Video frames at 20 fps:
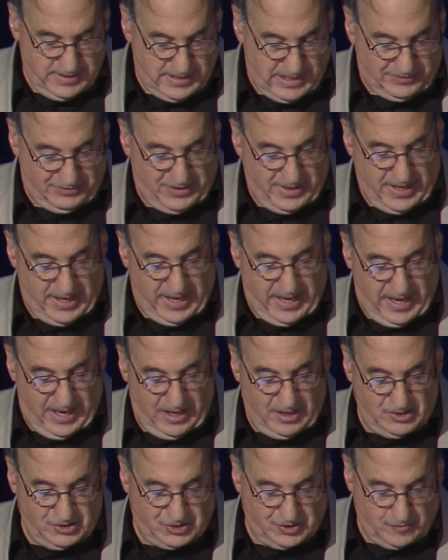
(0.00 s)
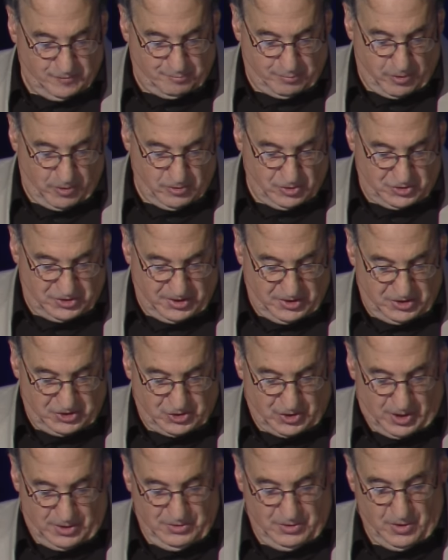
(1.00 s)
At the Hands of Persons
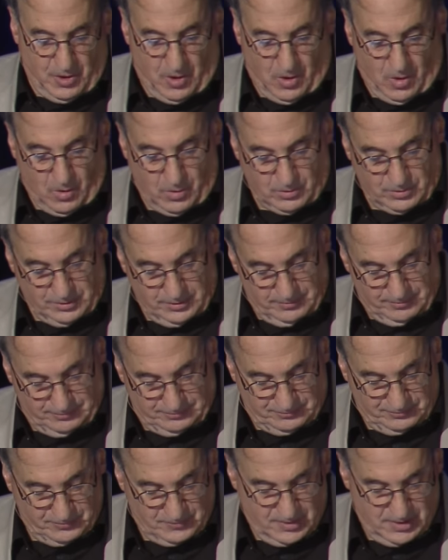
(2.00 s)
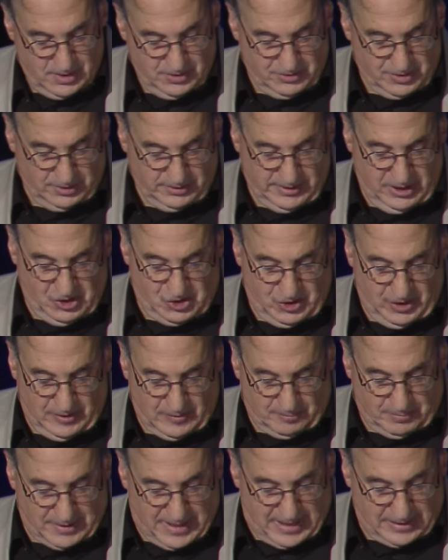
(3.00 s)
Unknown, The Lynching
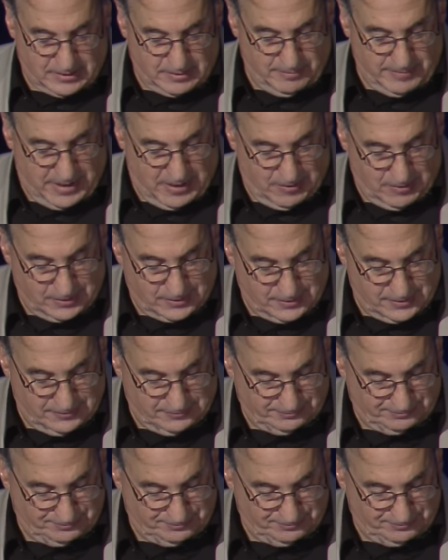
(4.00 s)
of Black America.